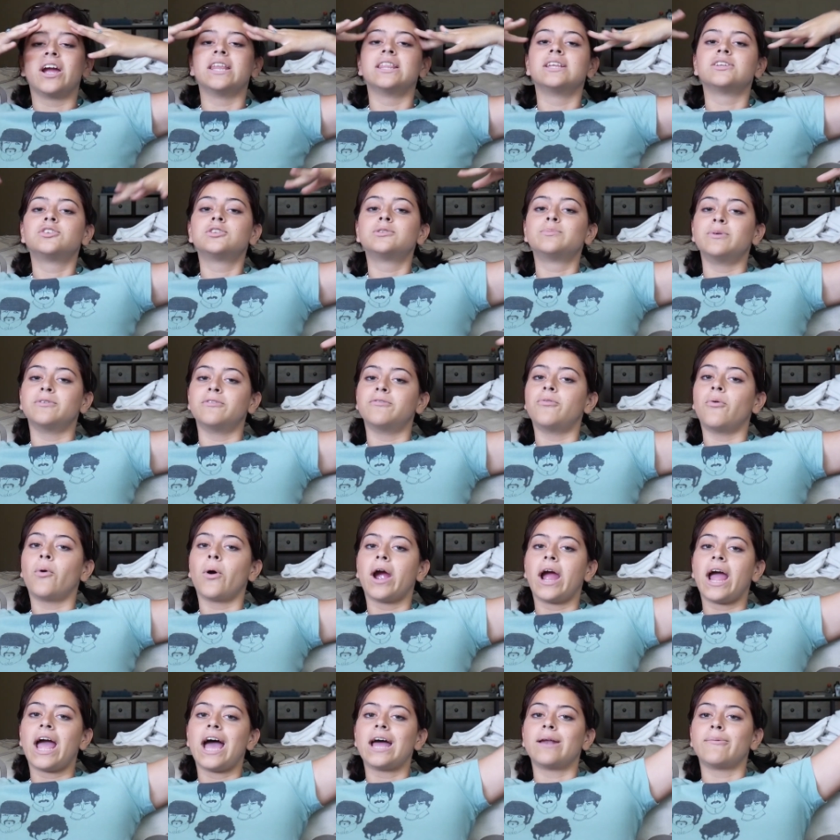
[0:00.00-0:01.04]
And this is
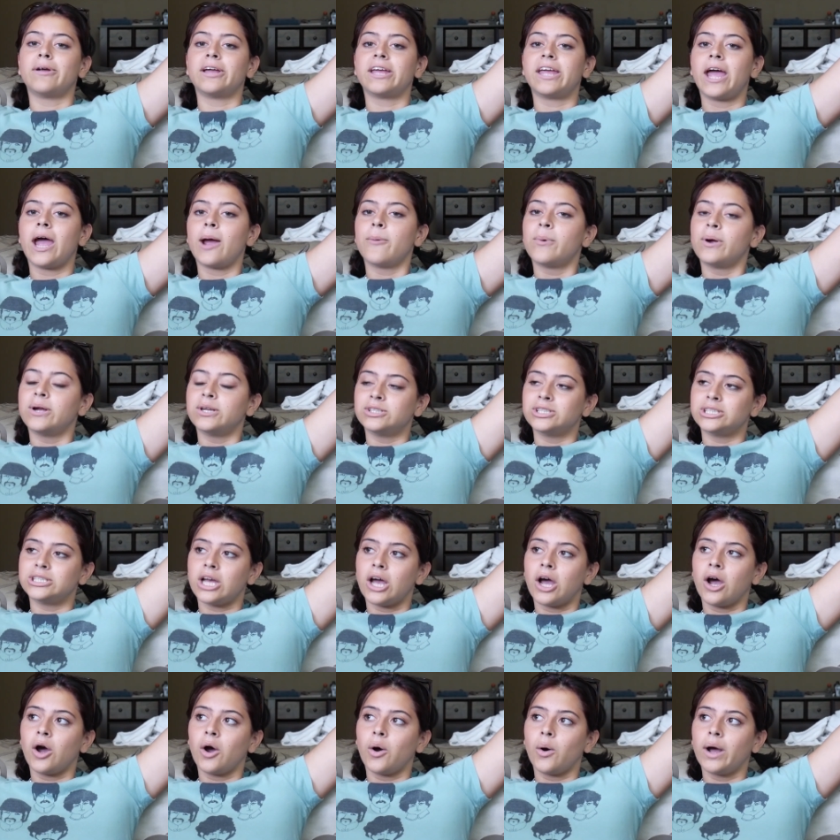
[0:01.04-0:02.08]
before I had my camera,
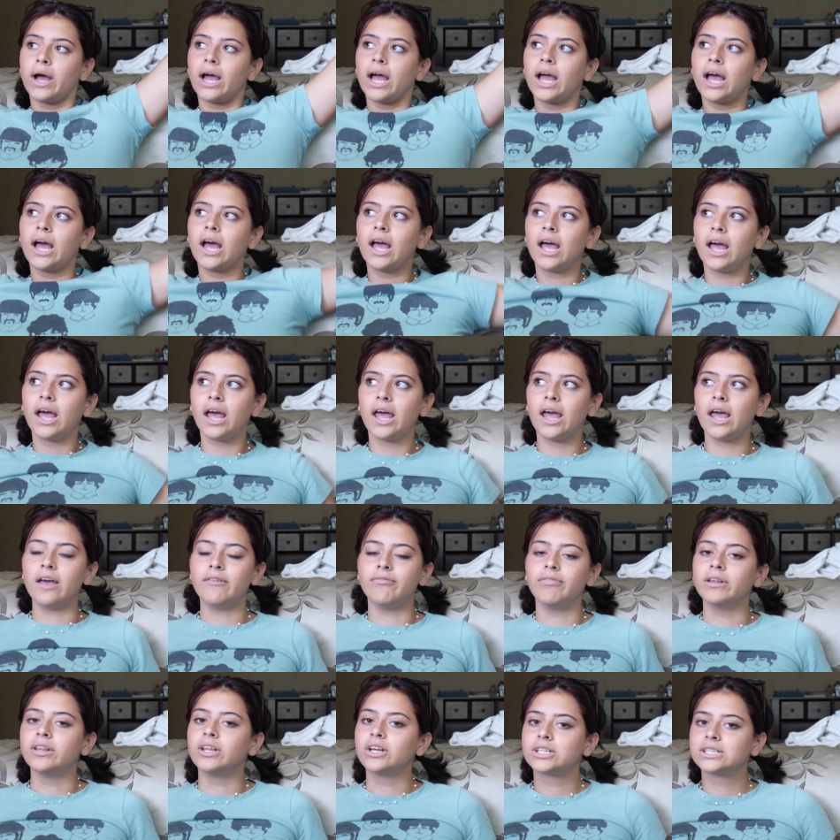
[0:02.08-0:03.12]
so
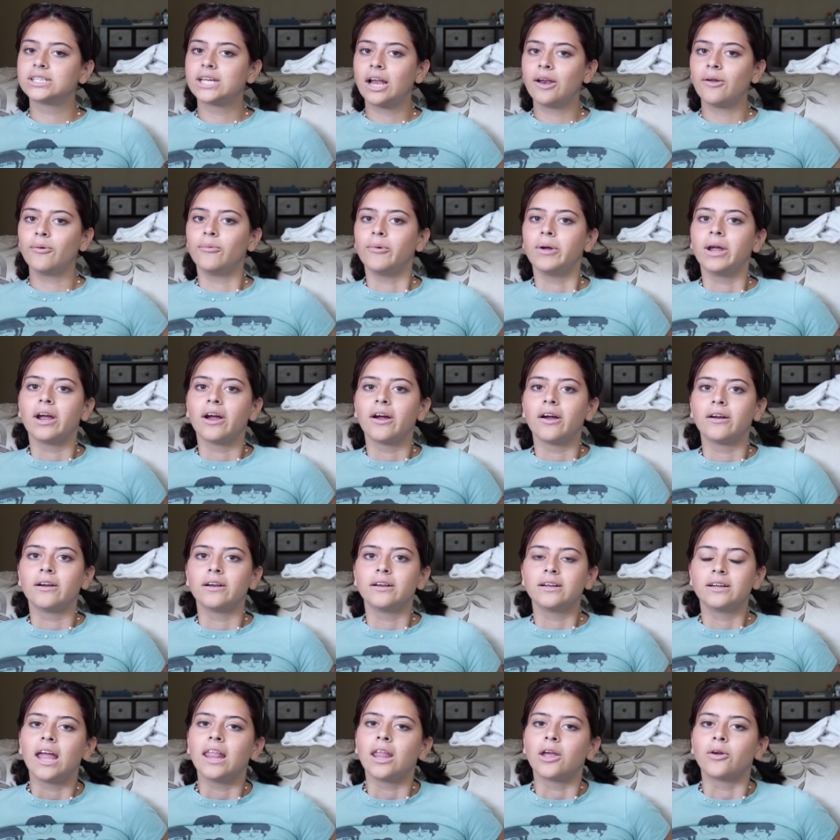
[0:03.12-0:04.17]
if it looks kind of
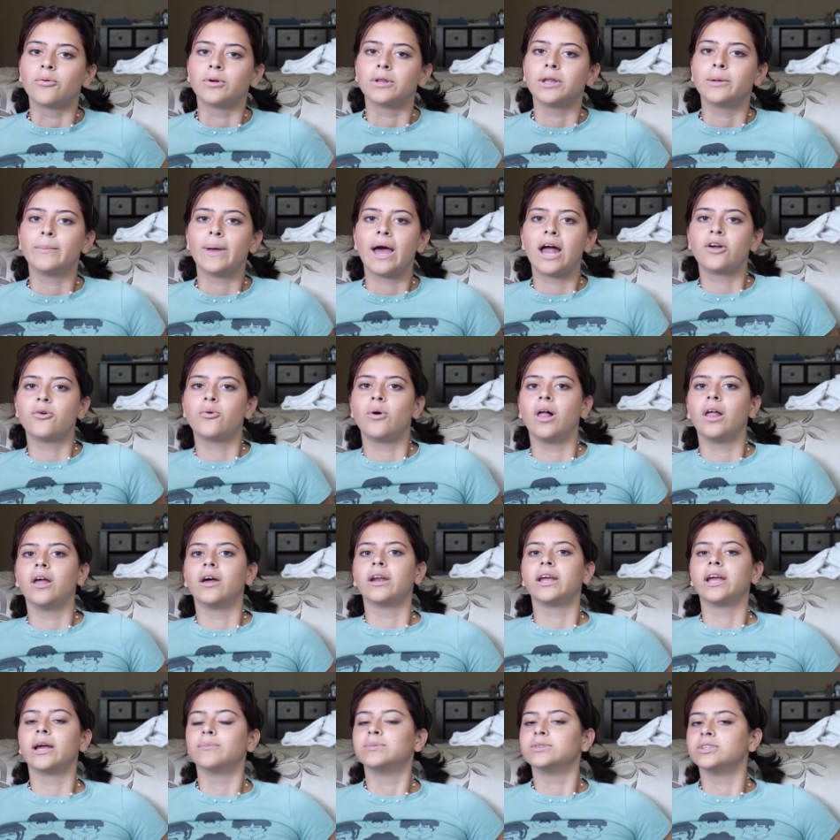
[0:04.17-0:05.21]
weird and like really bad
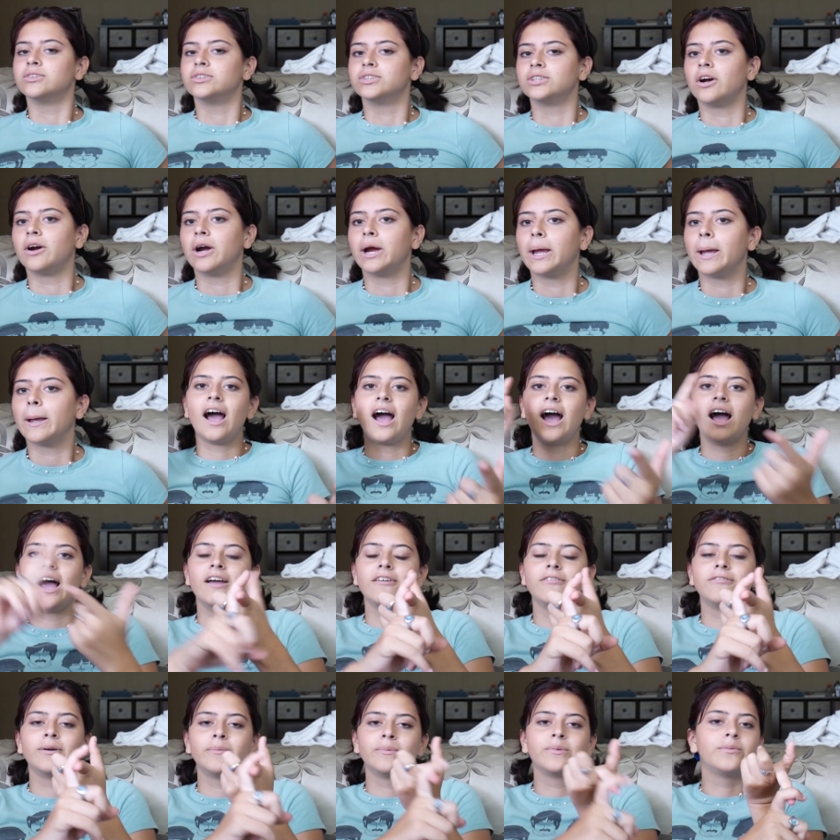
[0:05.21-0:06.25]
quality, I'm so sorry.
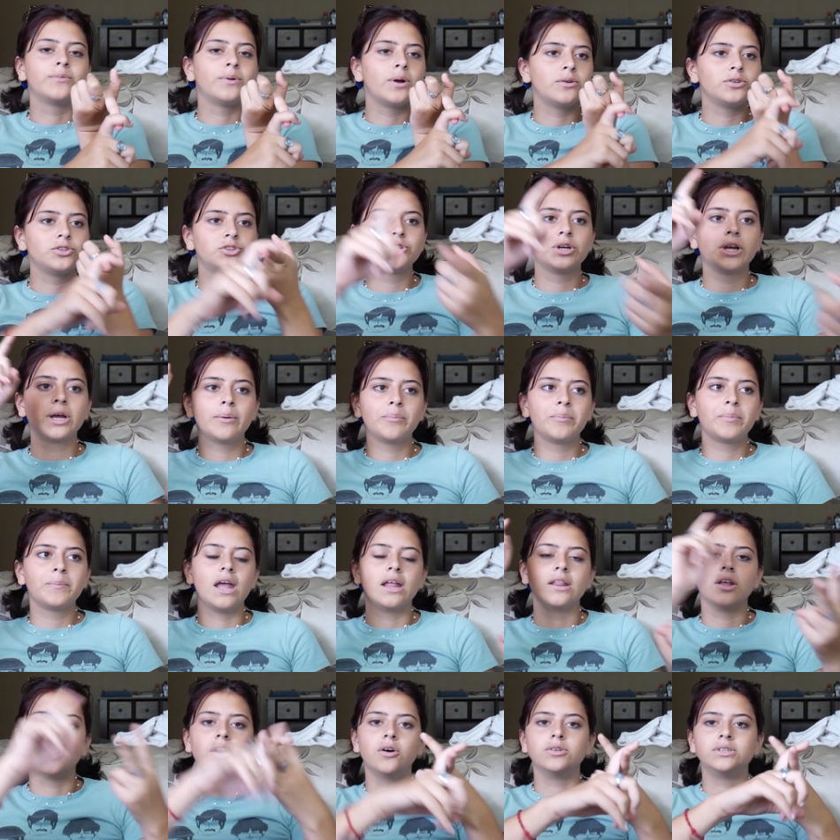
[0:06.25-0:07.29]
I filmed the road trip
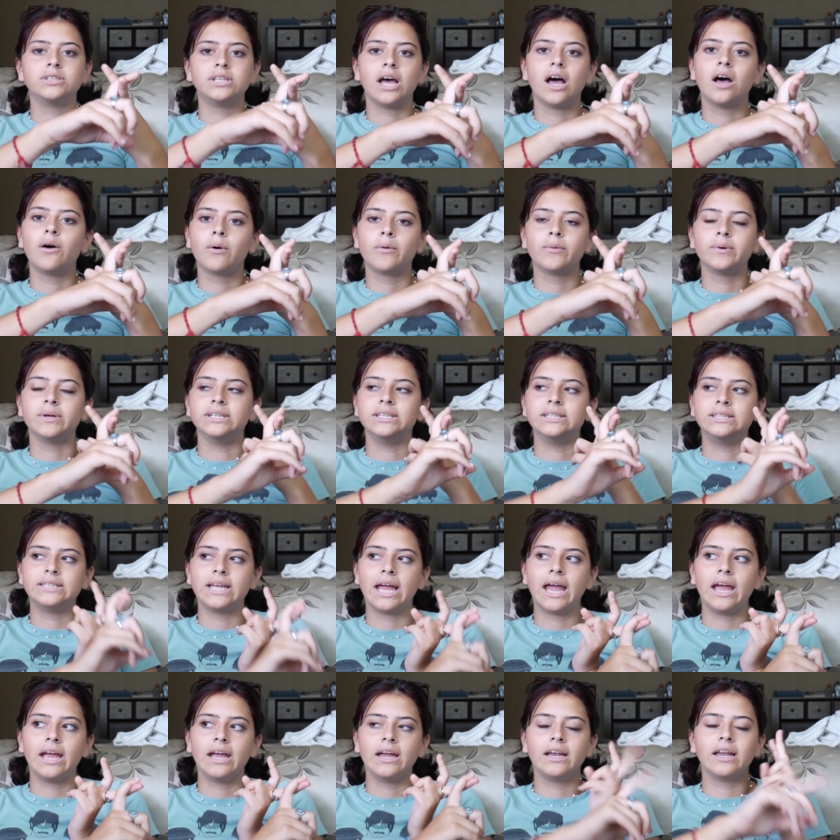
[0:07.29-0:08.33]
in the hotel where we
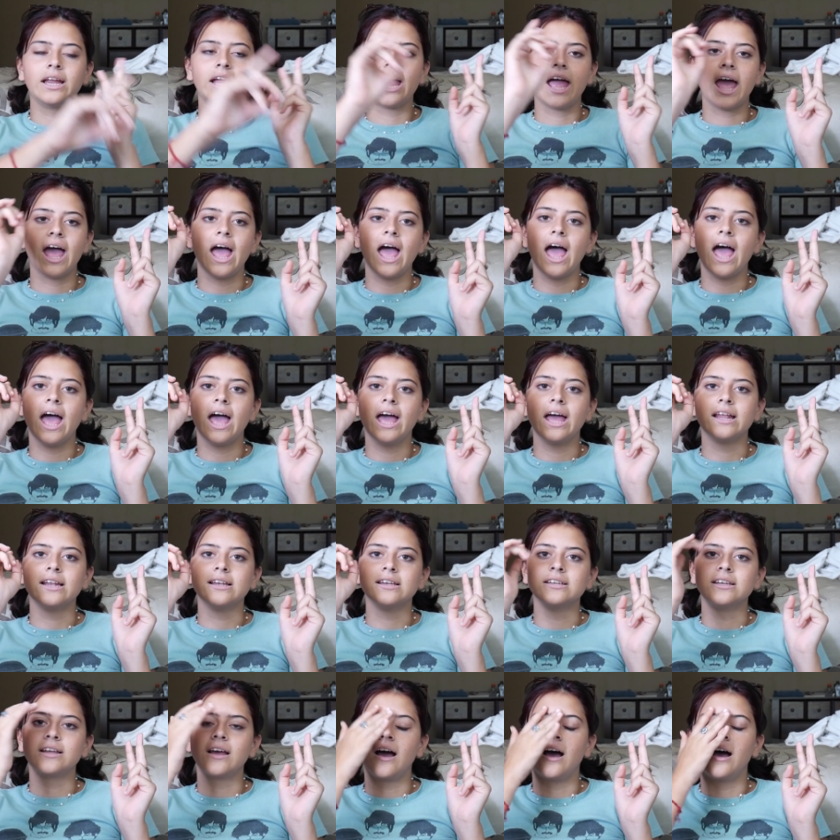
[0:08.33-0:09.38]
stayed
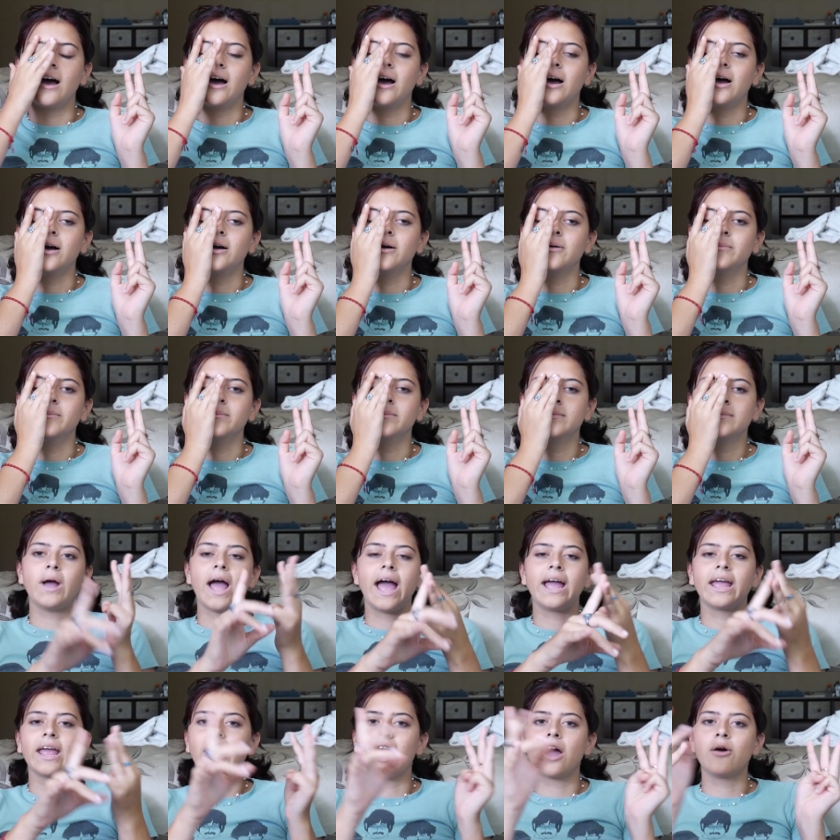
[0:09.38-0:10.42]
and um,
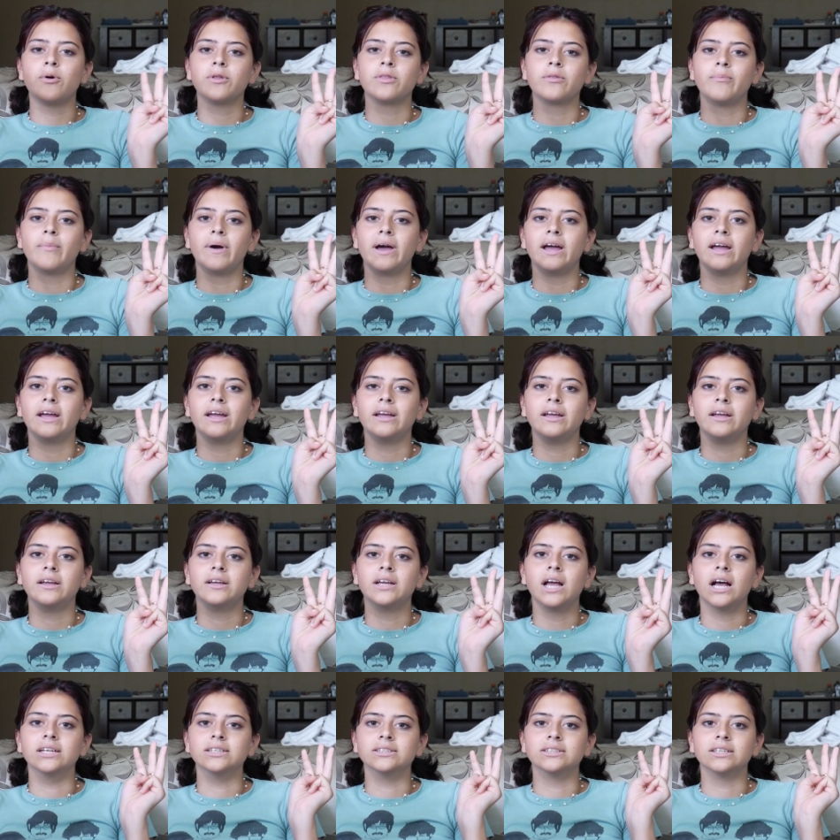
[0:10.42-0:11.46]
hanging out with my
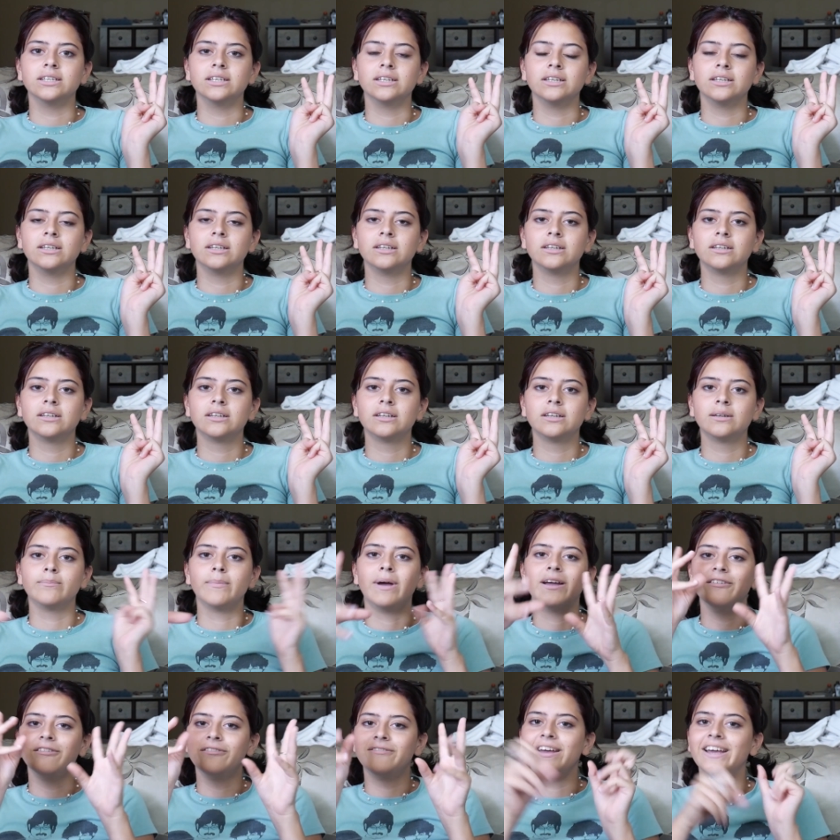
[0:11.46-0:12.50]
cousin,
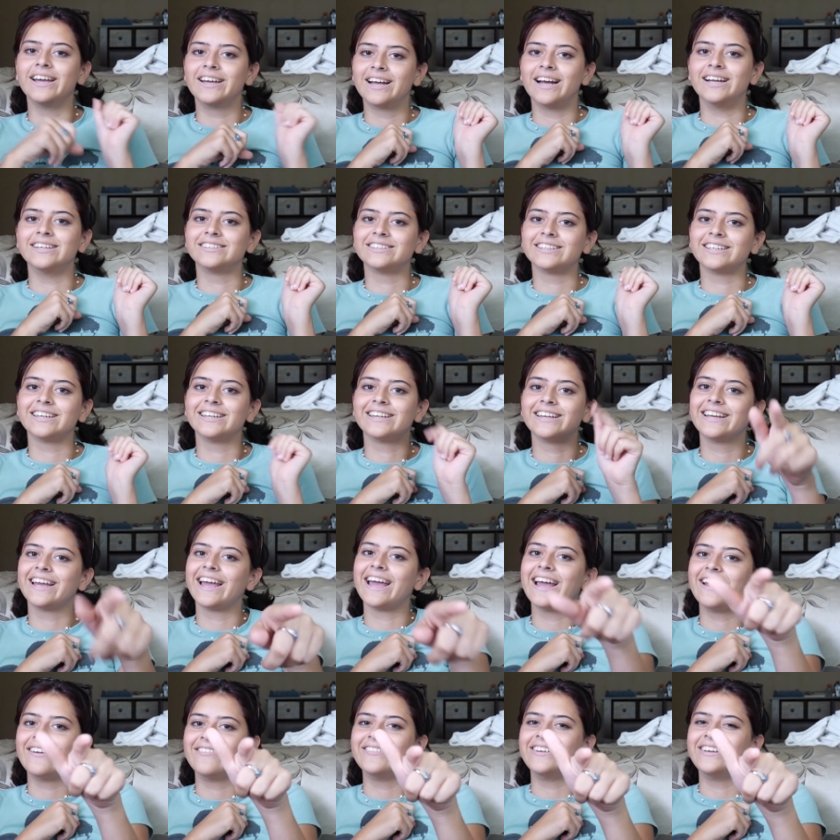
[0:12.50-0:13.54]
my fake cousin.
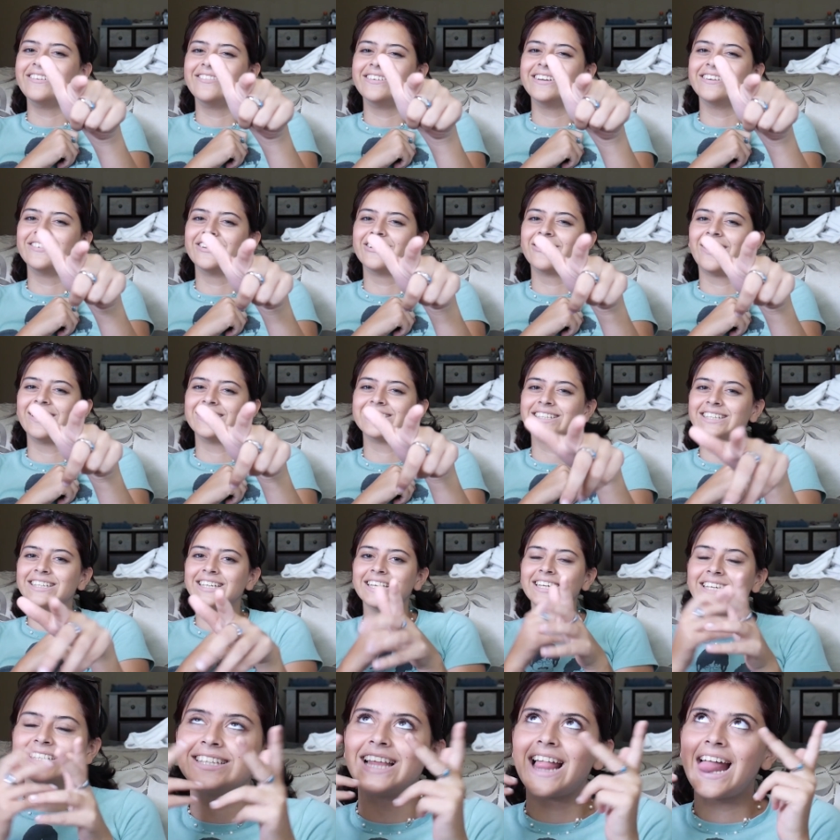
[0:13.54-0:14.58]
Hey Vivi, if you're watching
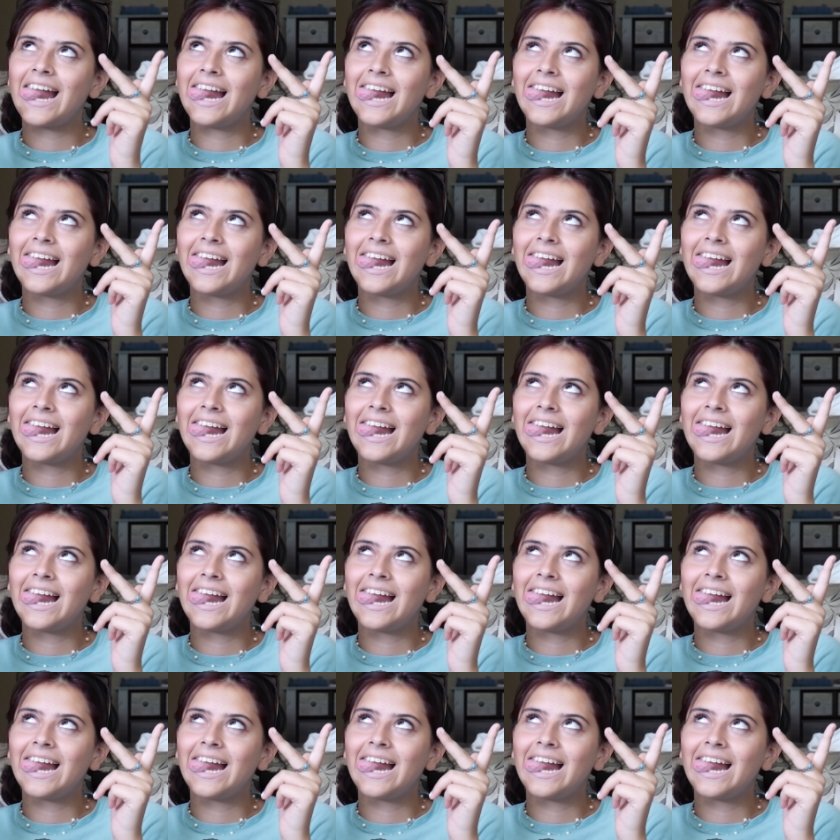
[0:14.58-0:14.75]
this.